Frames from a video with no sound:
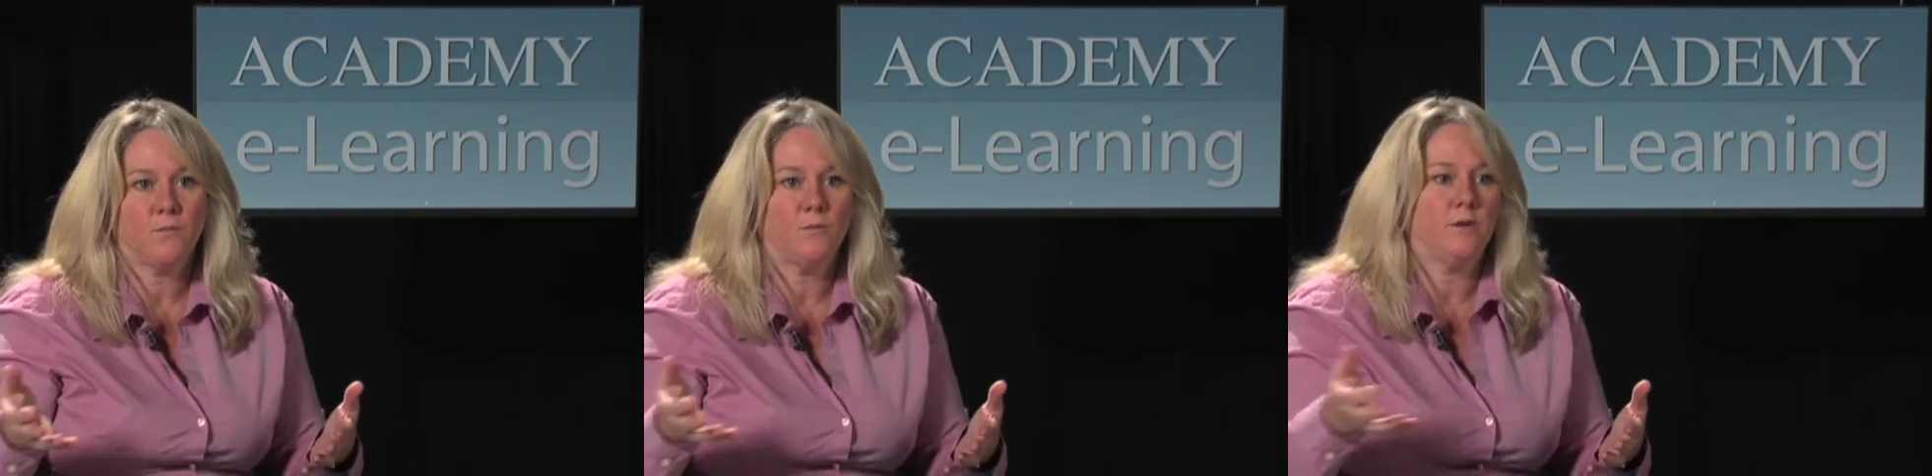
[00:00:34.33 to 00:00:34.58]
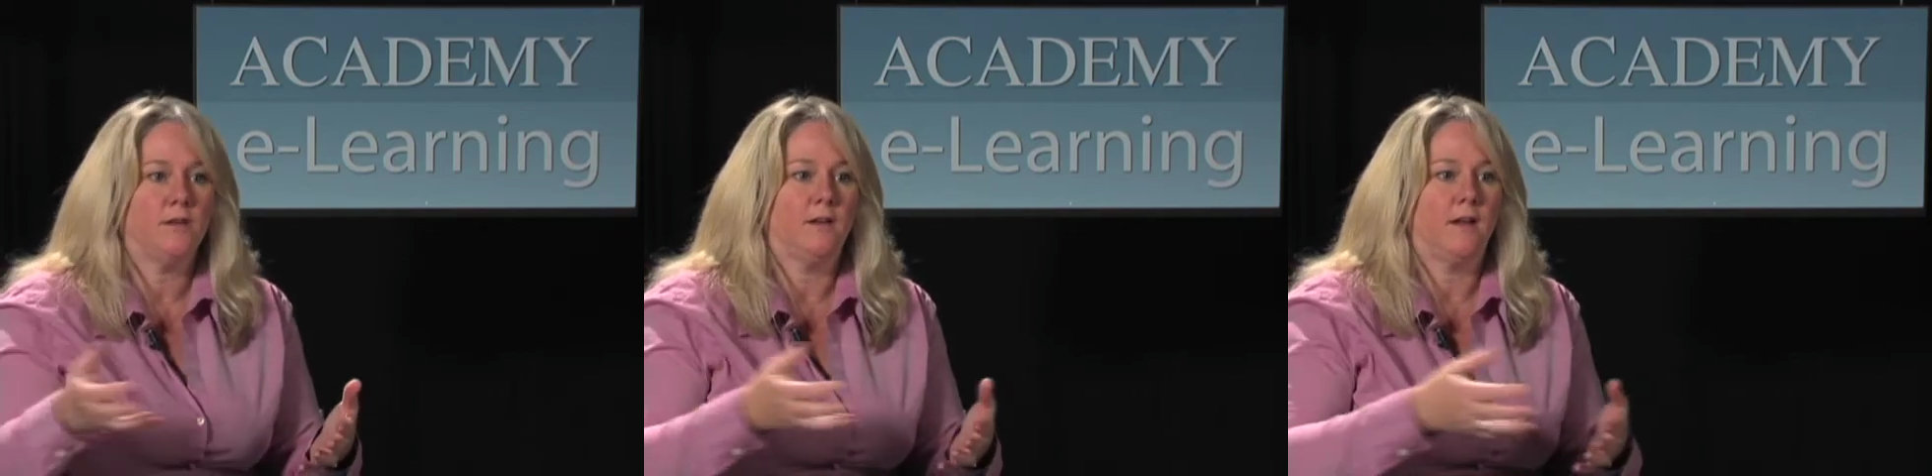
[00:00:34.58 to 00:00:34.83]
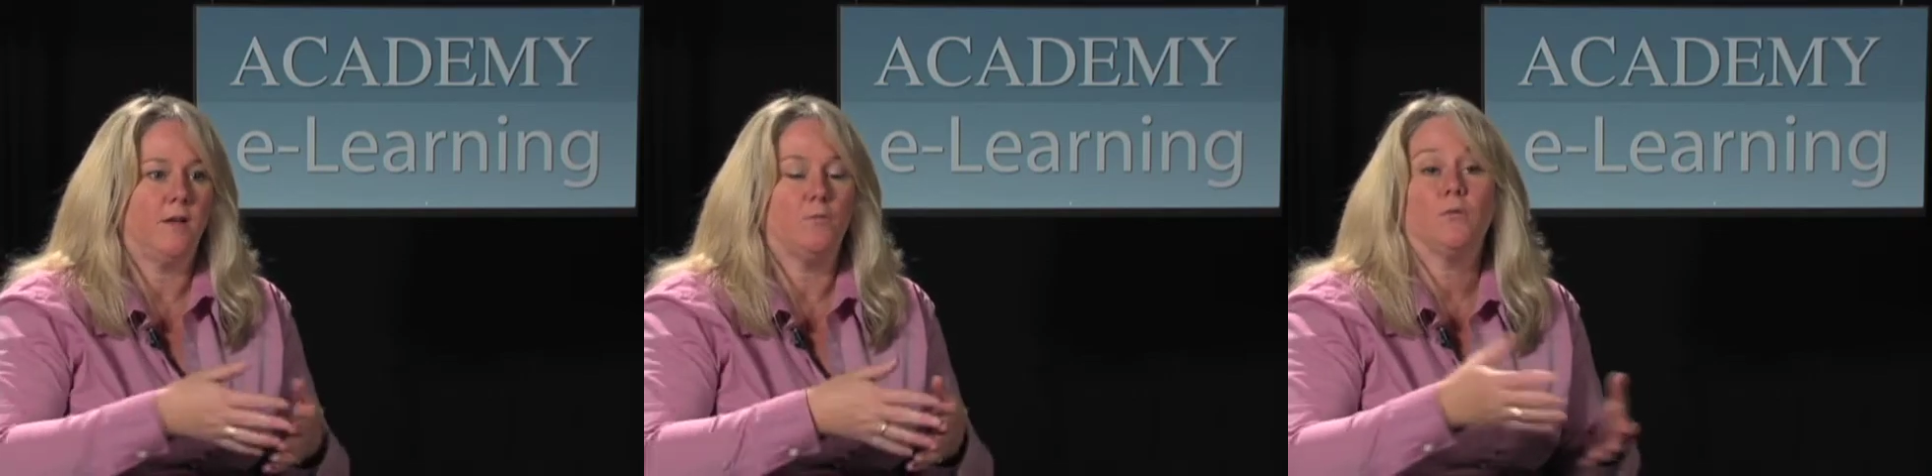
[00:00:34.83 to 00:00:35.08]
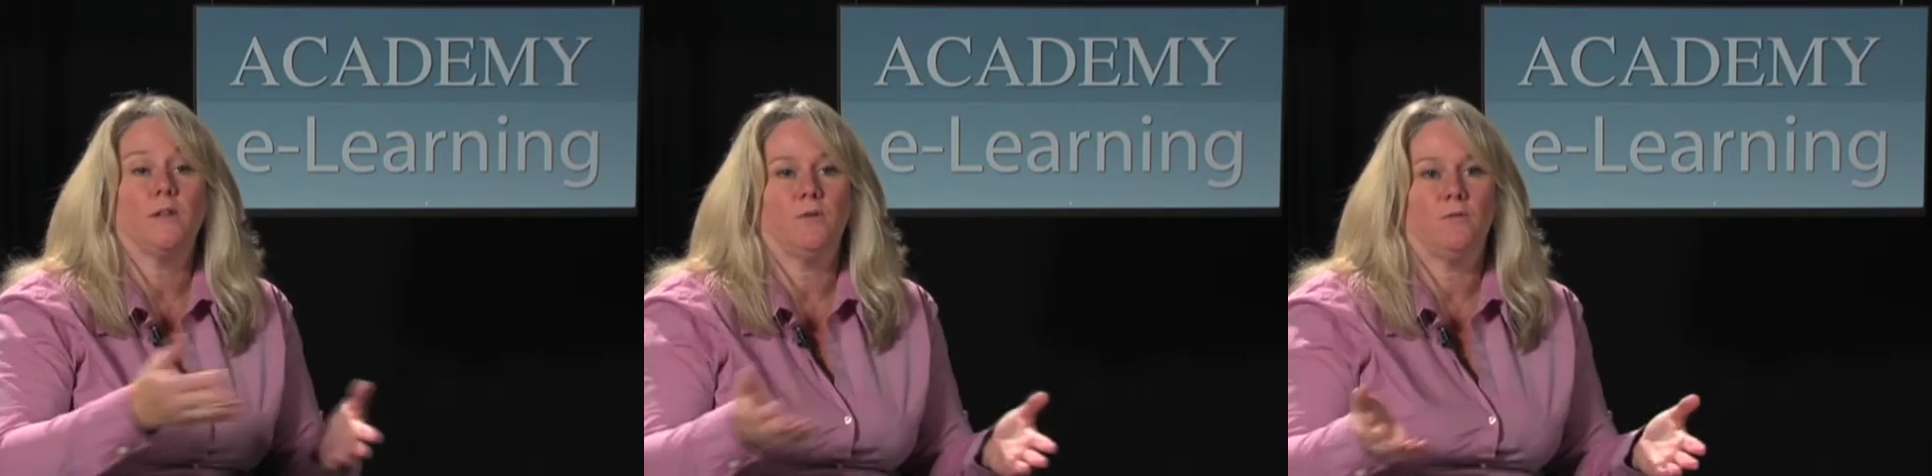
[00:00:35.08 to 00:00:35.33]

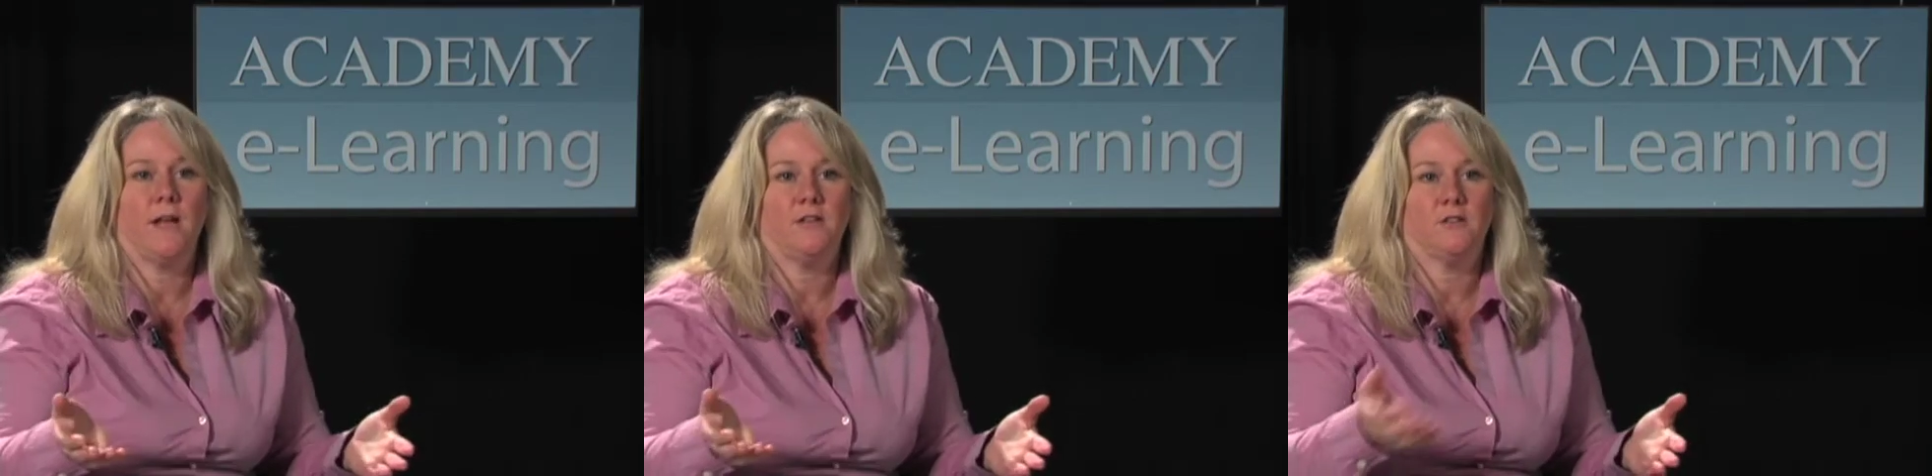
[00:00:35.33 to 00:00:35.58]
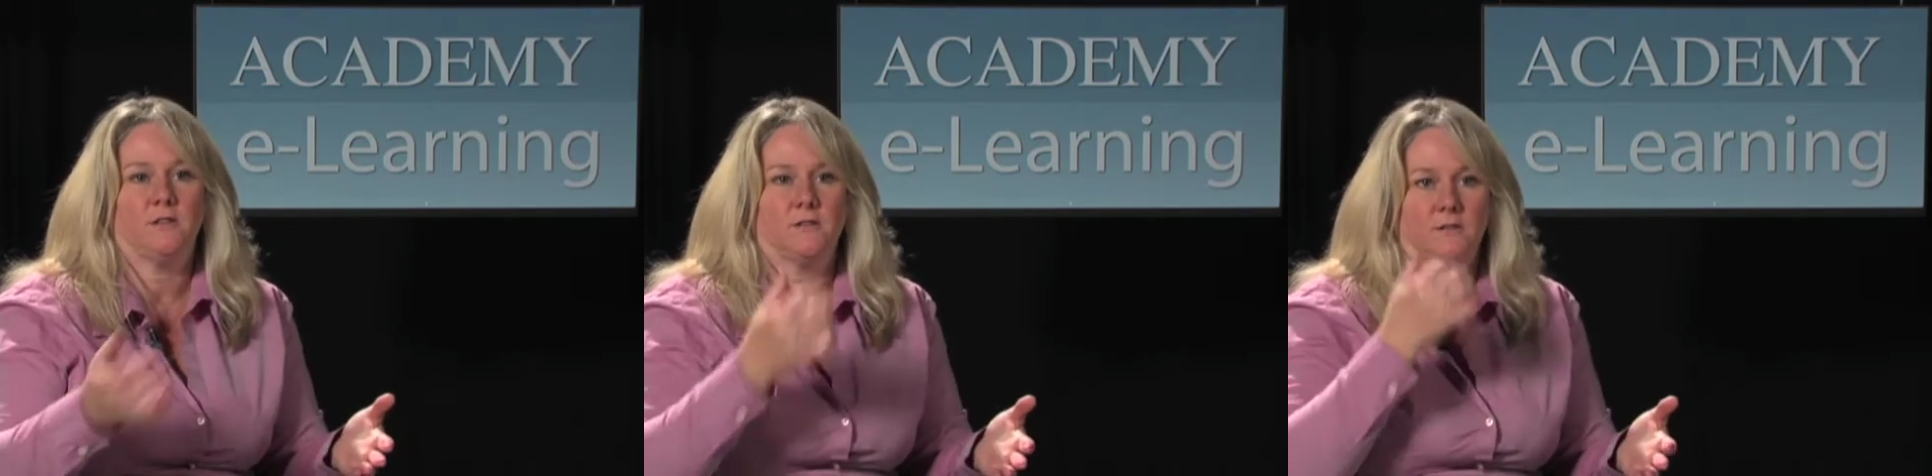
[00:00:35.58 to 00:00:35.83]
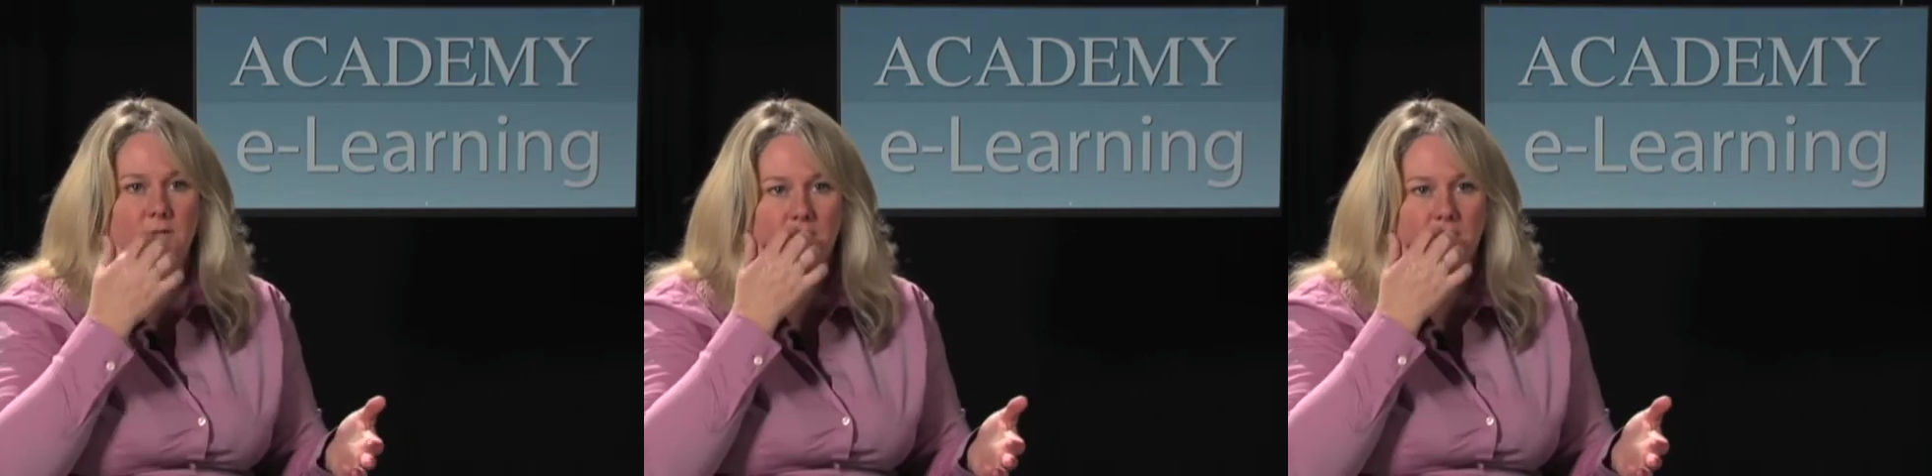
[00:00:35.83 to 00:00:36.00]
really ranges.